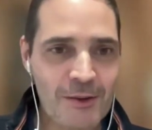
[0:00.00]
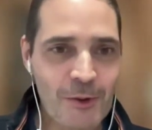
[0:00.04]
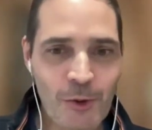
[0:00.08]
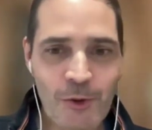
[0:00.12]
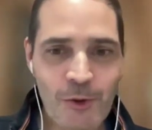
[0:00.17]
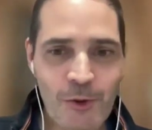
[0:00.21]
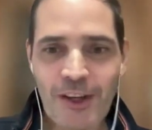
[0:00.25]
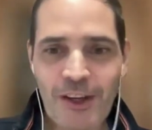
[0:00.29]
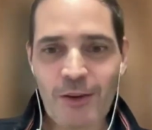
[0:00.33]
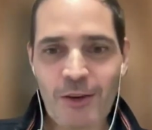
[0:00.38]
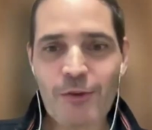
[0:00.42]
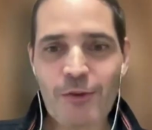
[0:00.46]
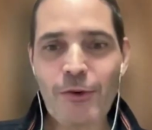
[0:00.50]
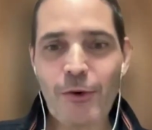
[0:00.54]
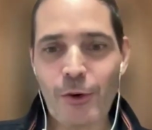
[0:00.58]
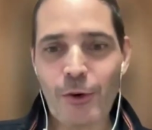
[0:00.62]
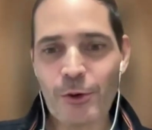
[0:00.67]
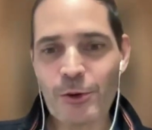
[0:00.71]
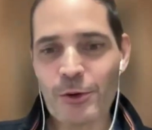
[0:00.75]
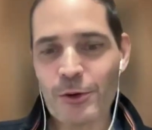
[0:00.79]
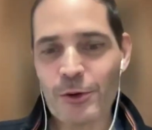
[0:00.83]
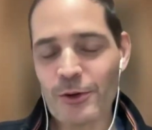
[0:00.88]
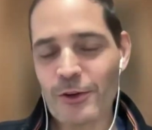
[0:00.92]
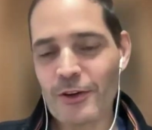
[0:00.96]
Okay,
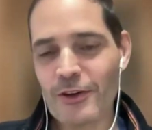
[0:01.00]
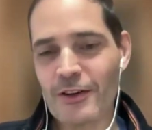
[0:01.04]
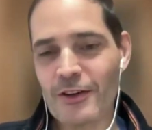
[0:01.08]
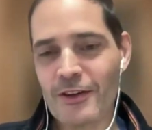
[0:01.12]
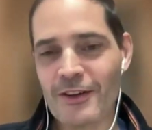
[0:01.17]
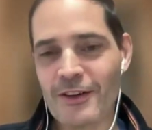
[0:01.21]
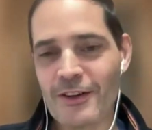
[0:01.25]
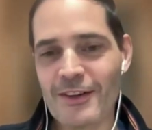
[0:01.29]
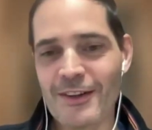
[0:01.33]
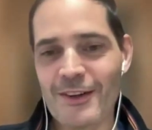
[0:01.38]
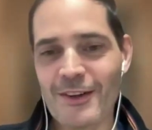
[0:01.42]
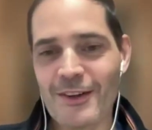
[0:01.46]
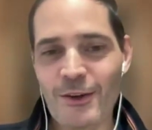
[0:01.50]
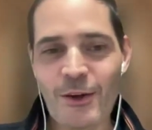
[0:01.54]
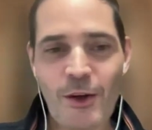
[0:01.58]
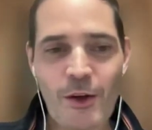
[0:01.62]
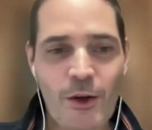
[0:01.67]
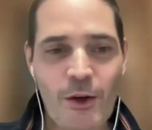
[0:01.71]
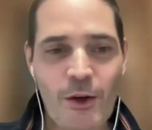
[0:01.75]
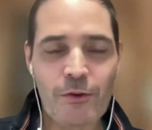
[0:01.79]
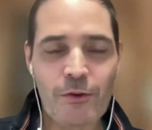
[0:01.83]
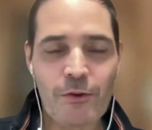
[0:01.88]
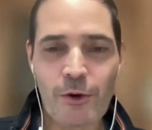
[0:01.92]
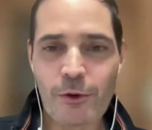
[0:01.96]
for your
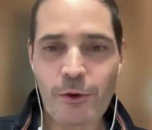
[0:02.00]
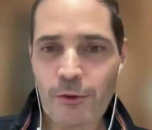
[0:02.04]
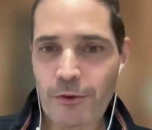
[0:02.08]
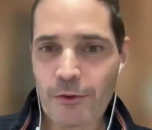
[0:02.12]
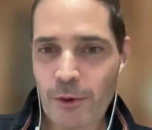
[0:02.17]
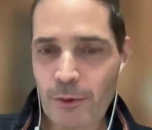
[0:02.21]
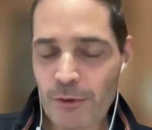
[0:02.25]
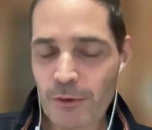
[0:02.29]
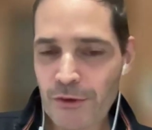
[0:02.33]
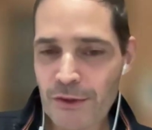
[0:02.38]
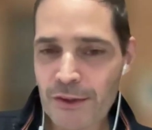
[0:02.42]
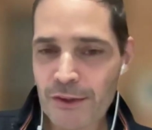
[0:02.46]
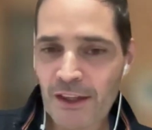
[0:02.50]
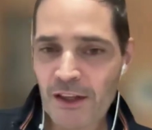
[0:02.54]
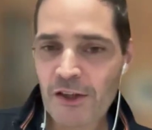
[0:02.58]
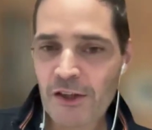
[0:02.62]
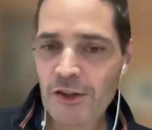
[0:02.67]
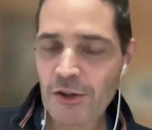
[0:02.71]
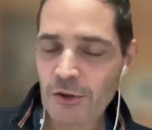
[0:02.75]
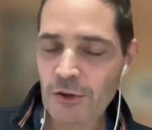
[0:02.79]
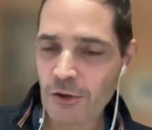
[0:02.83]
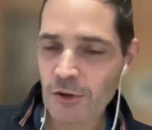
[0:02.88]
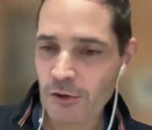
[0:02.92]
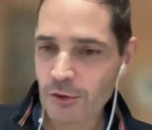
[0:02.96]

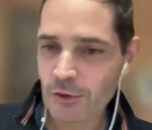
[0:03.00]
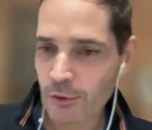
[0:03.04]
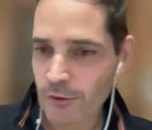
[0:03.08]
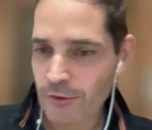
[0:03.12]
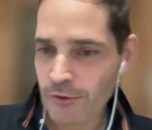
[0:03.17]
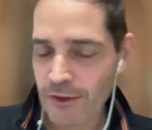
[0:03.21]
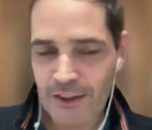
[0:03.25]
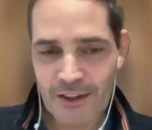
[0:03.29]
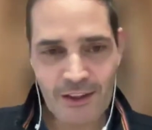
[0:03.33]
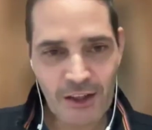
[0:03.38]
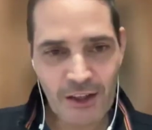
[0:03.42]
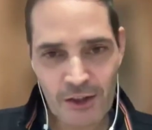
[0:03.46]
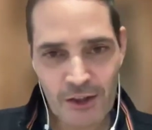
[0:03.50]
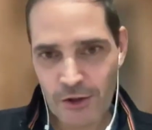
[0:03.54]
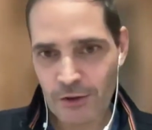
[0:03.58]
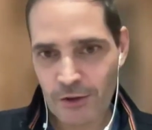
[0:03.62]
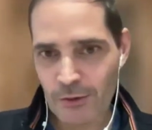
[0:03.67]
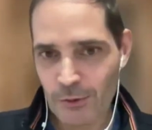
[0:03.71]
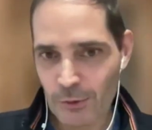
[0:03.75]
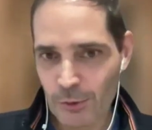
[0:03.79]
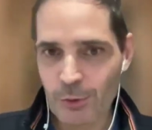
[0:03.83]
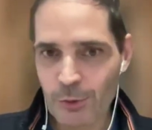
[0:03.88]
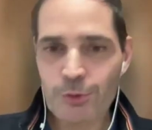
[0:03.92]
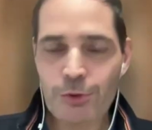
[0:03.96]
verification and your
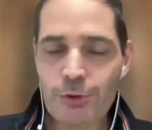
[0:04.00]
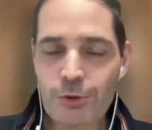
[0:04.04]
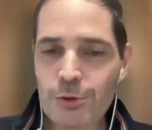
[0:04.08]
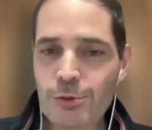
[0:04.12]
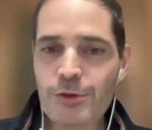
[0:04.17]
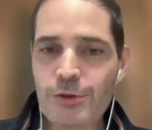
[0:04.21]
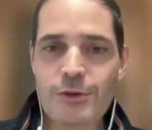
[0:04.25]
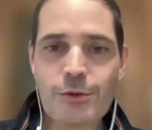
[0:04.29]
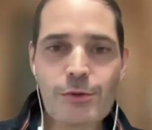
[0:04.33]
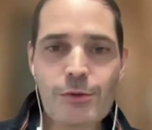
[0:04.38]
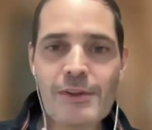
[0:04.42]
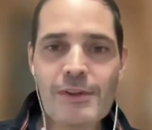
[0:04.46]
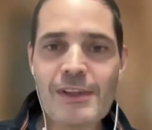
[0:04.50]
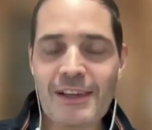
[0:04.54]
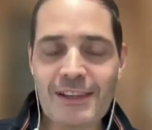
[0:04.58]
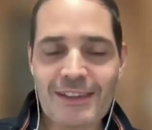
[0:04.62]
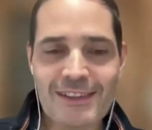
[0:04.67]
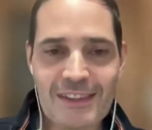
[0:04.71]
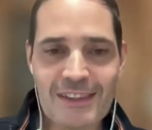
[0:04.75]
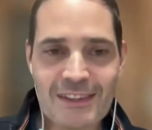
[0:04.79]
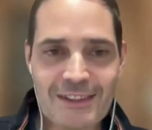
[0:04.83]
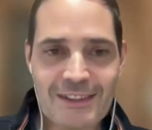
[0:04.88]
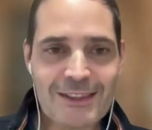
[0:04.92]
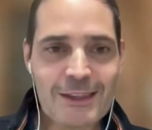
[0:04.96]
validation, you could use tool
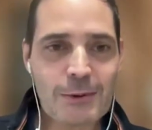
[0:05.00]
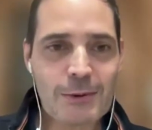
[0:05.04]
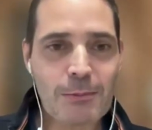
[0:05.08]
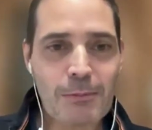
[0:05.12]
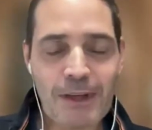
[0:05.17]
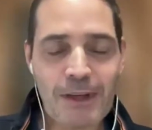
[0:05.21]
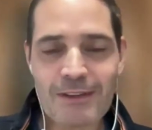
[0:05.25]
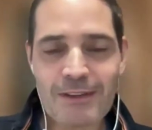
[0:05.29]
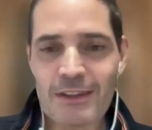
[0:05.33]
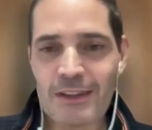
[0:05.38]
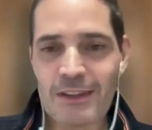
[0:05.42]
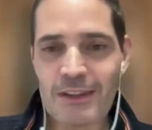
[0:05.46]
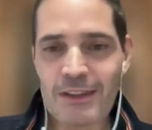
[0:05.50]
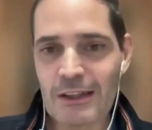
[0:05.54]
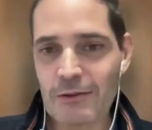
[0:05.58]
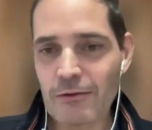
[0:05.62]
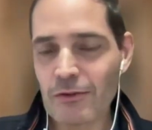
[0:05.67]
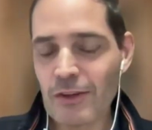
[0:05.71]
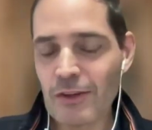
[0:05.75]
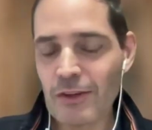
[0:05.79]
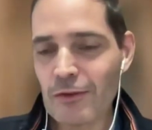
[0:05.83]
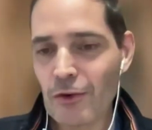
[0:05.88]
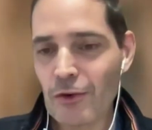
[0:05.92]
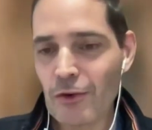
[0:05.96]
like this, but I've
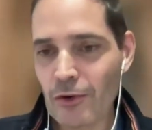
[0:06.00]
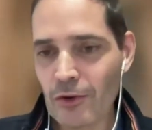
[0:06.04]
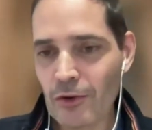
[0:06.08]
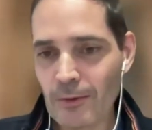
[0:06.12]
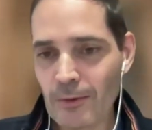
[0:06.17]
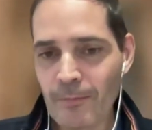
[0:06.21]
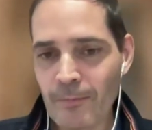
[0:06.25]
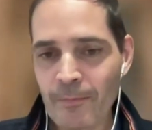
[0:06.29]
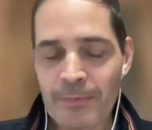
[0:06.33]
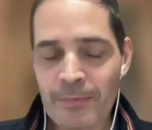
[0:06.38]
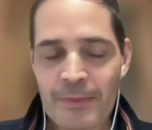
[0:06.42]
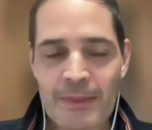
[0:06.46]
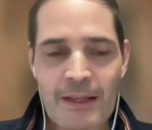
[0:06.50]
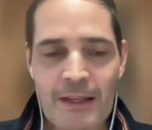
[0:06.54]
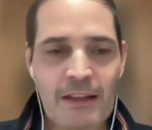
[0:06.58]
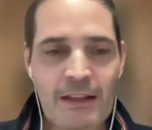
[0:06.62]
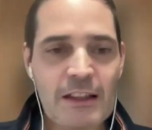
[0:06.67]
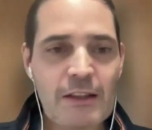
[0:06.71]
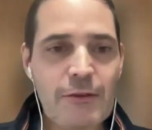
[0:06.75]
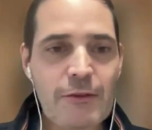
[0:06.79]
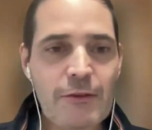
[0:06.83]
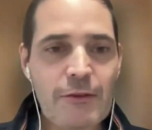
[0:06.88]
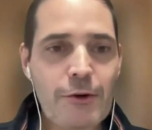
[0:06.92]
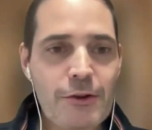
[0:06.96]
never
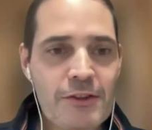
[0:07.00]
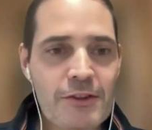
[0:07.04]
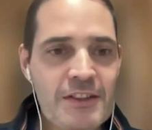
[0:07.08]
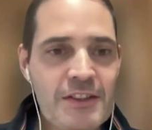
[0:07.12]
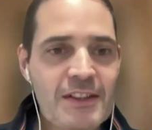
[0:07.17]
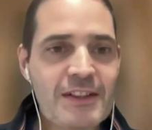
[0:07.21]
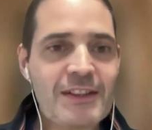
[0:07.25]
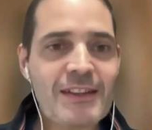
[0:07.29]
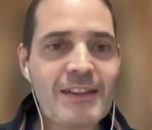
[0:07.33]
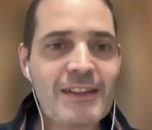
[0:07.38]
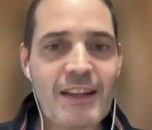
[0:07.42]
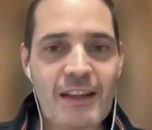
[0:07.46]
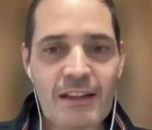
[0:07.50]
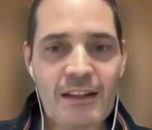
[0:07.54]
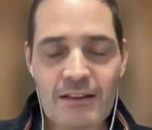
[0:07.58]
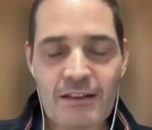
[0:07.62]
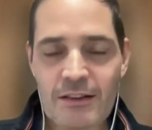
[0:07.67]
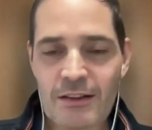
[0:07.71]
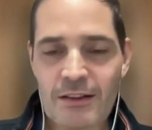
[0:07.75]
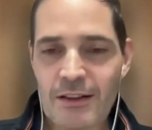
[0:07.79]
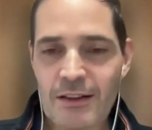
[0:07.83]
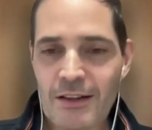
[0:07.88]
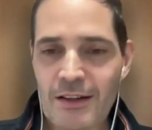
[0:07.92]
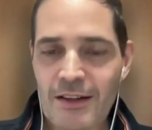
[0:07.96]
seen that
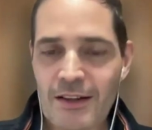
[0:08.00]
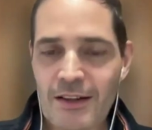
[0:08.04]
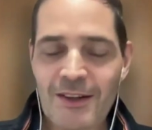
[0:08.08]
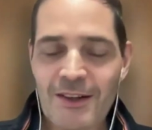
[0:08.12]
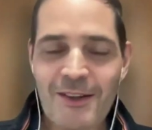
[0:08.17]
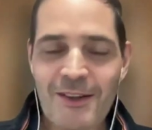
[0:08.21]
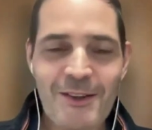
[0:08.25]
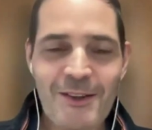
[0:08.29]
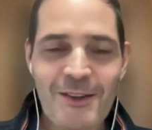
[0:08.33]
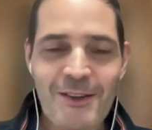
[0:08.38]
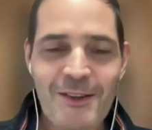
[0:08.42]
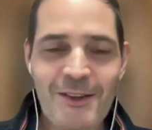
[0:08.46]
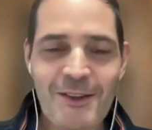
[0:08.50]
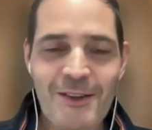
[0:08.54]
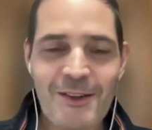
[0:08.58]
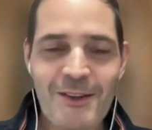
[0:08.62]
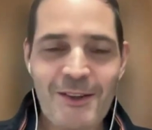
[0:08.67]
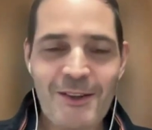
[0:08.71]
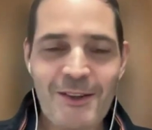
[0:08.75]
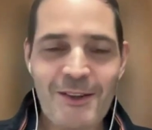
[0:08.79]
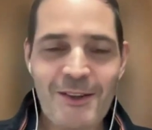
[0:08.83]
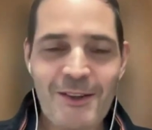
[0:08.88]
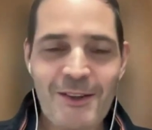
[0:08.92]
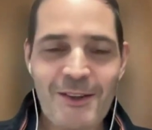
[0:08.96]

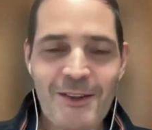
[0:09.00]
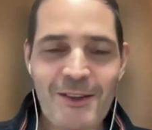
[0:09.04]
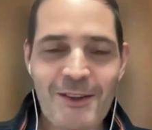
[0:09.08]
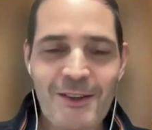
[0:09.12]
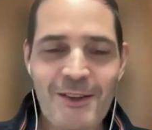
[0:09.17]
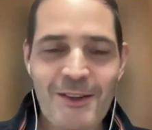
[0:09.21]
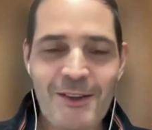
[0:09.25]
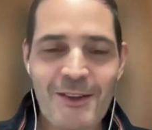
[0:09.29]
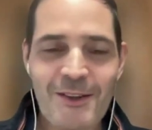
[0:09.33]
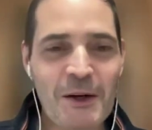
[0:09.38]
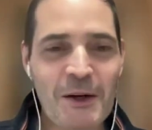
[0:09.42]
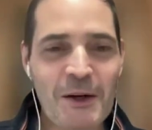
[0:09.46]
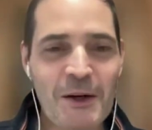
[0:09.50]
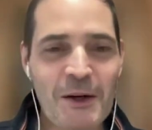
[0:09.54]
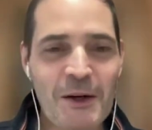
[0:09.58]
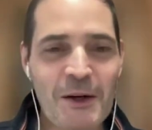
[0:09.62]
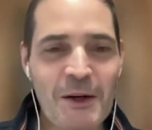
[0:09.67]
so far.